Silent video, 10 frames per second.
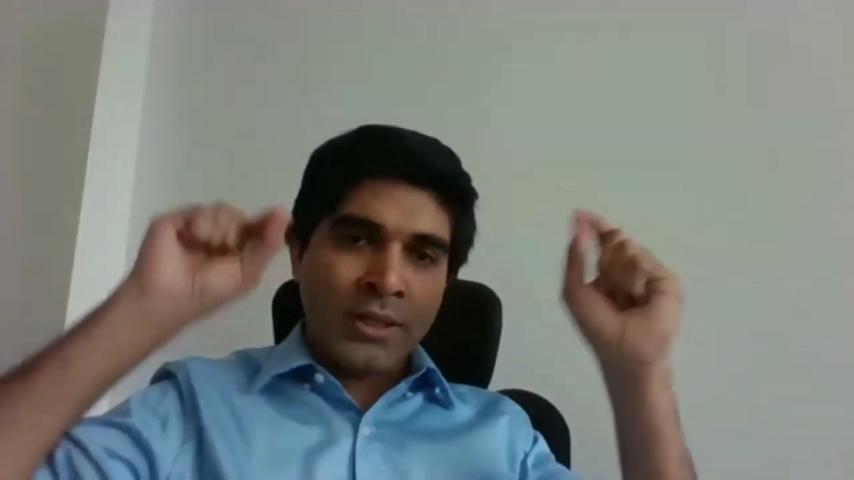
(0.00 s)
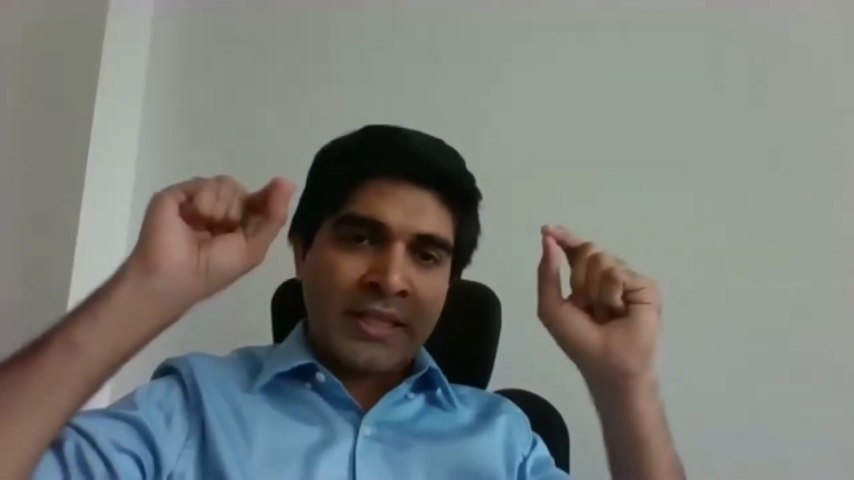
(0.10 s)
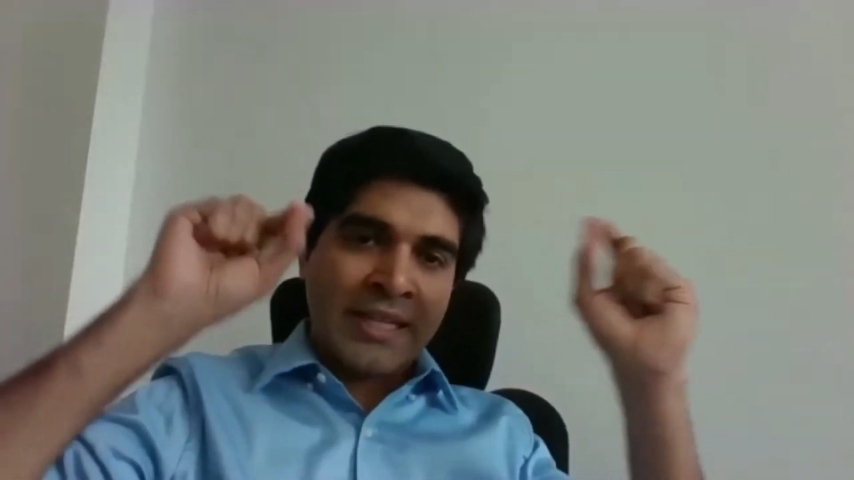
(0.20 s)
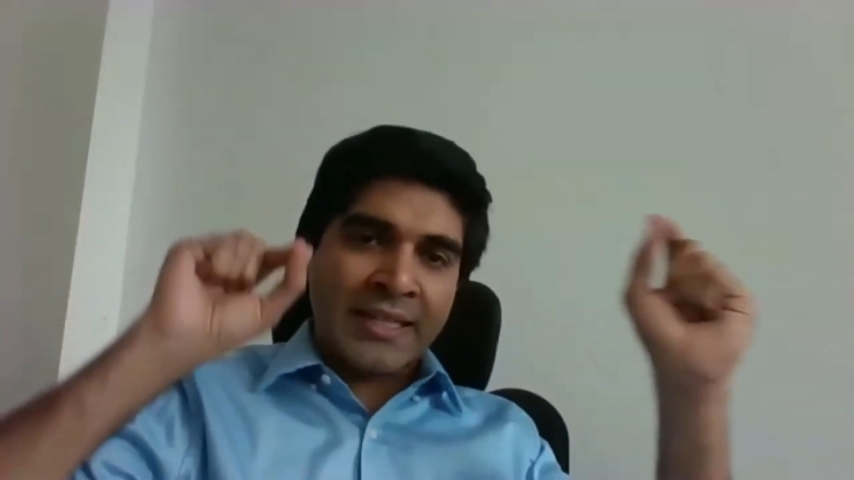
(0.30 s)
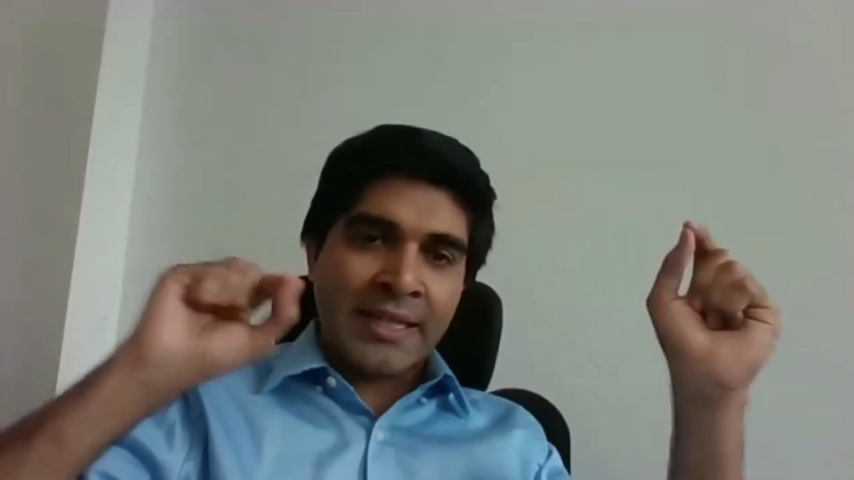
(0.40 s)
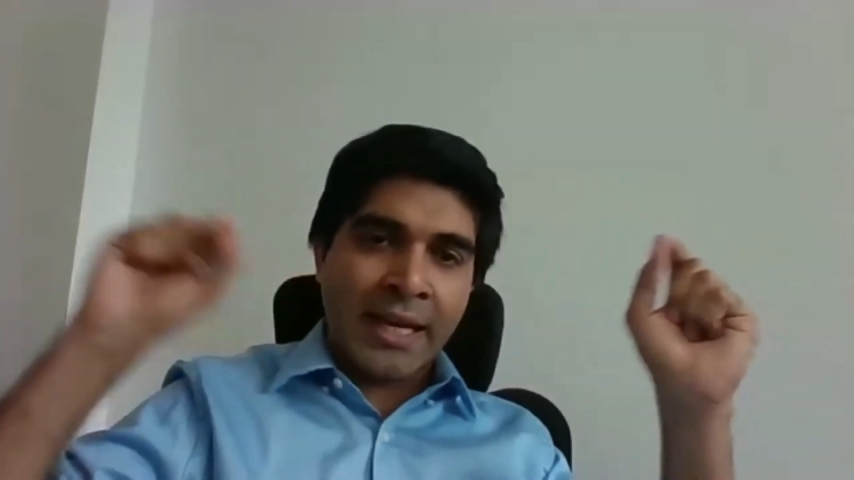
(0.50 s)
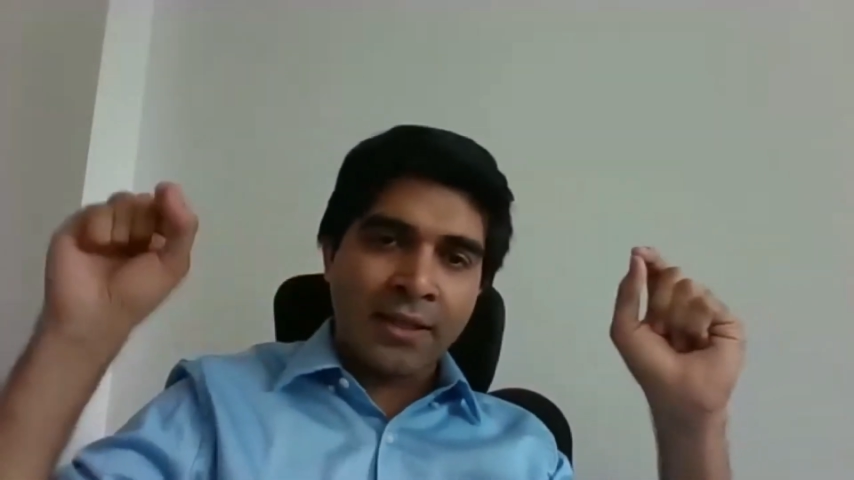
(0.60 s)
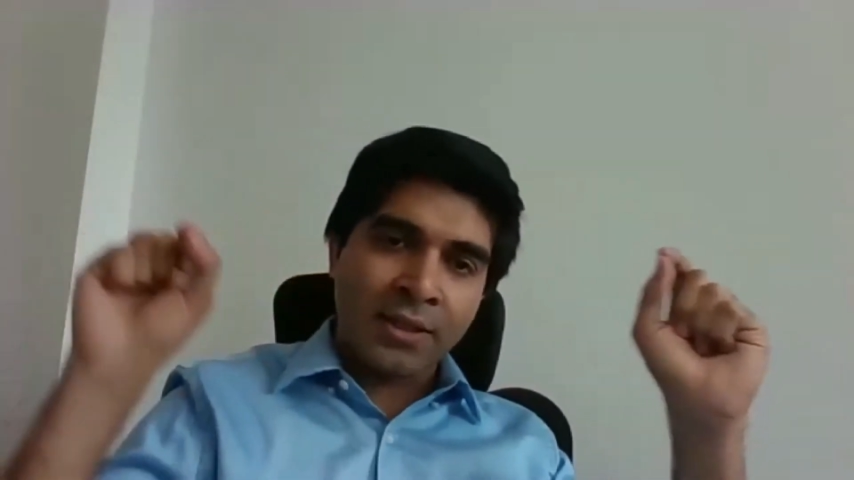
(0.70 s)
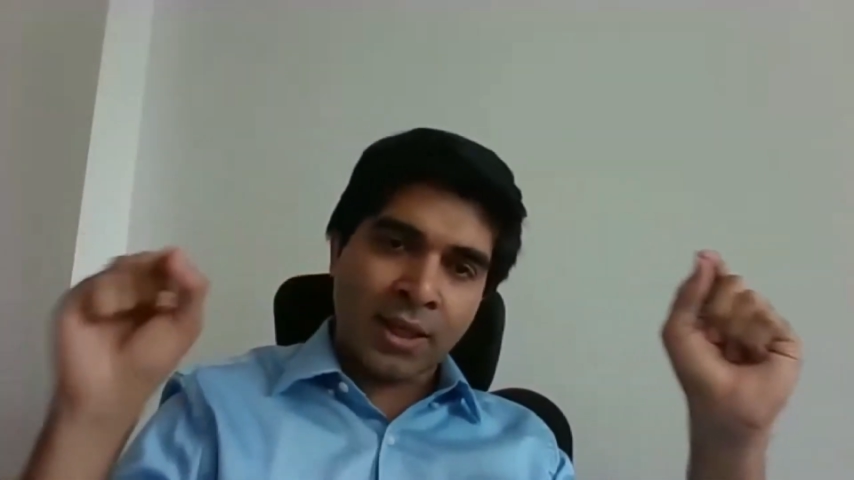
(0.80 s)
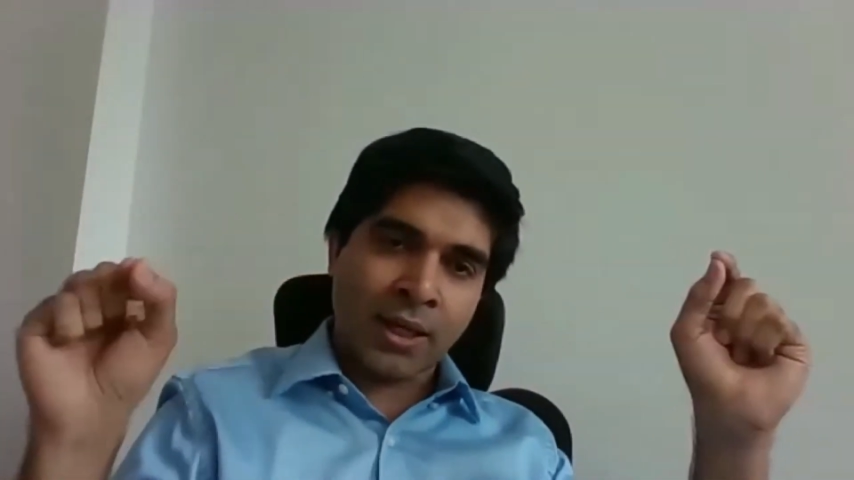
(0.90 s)

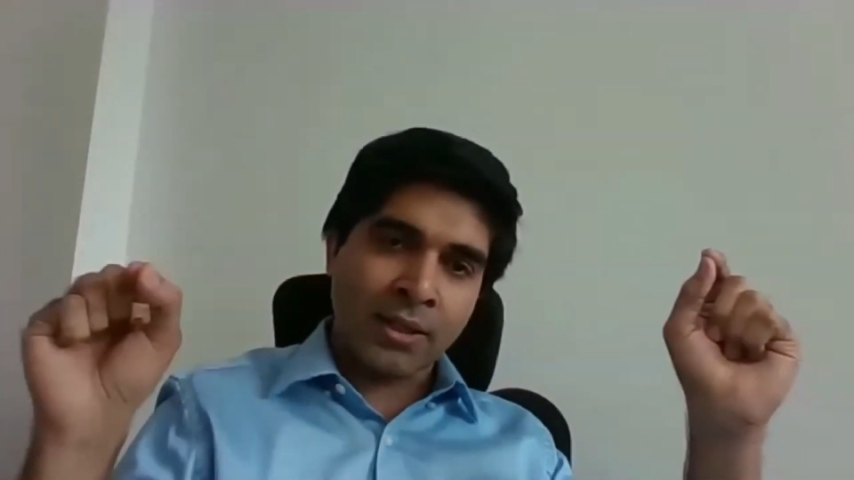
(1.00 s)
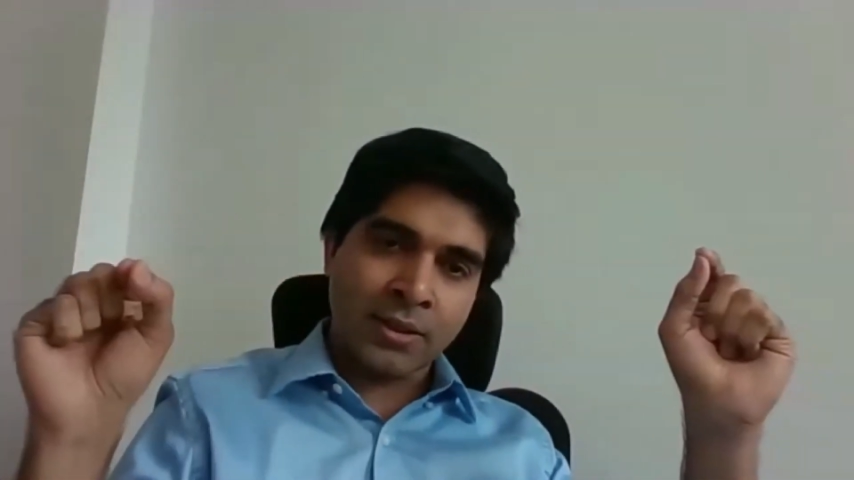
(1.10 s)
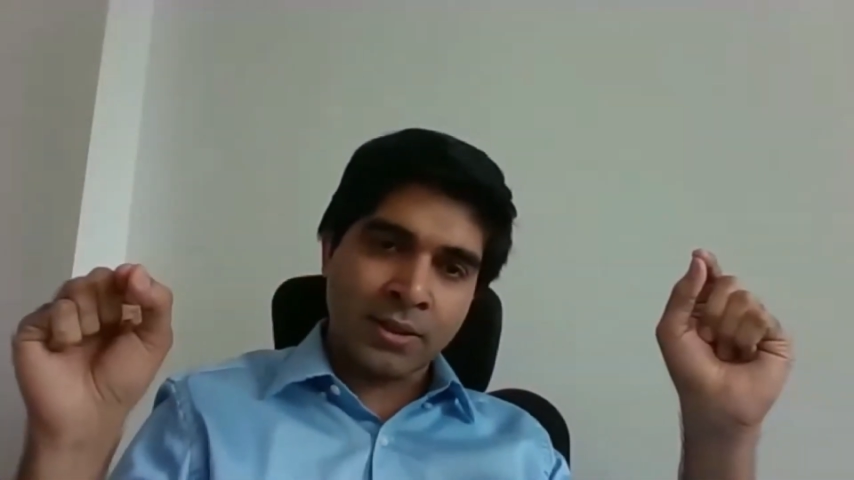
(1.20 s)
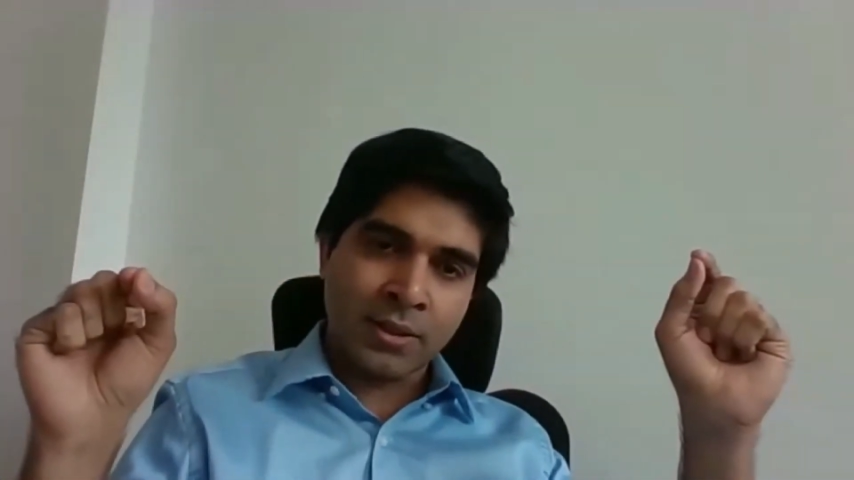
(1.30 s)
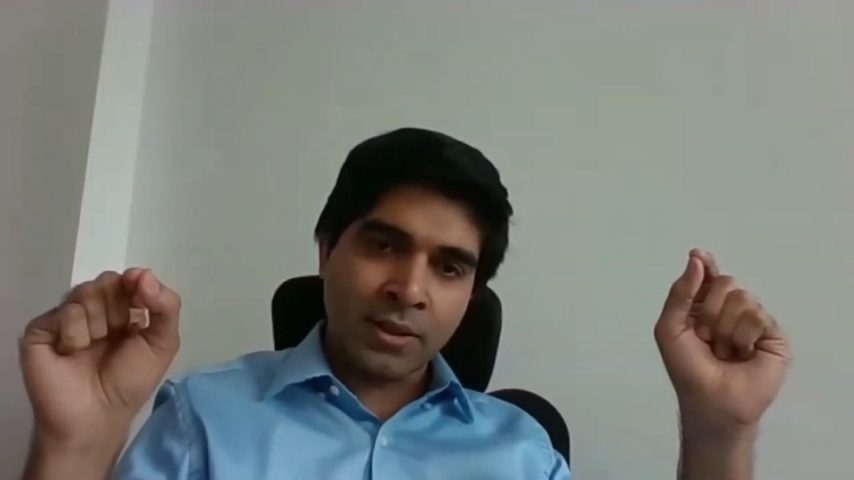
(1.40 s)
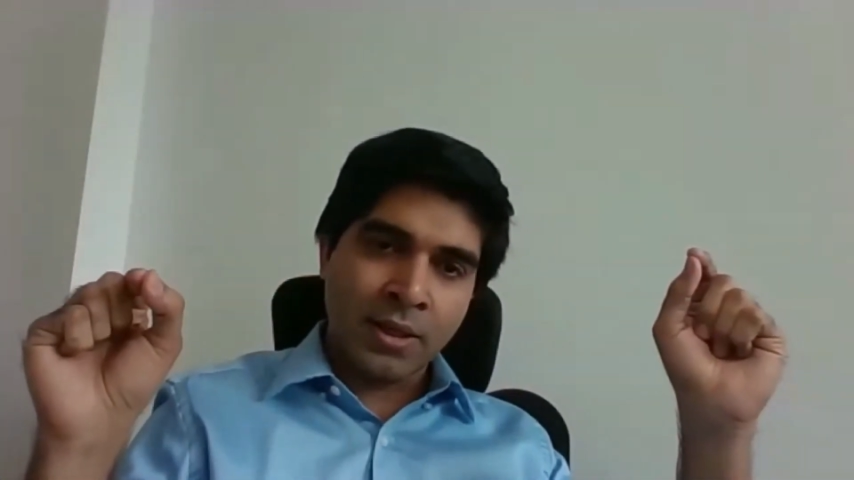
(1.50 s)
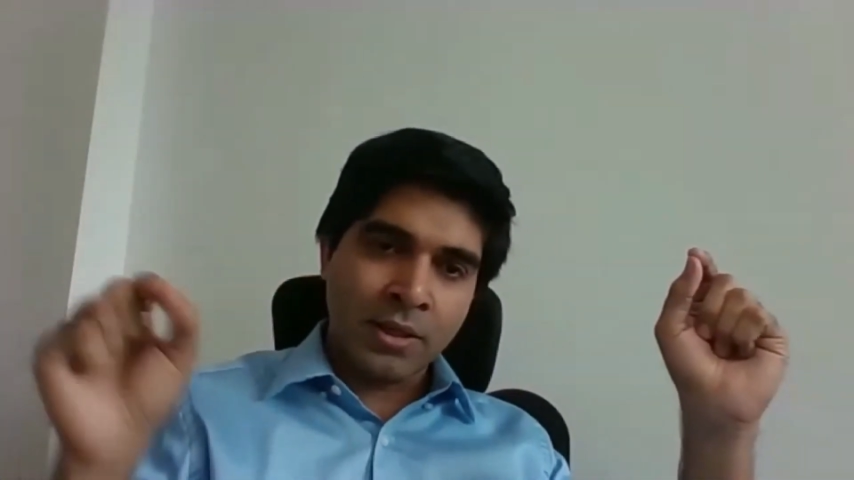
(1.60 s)
dictate things,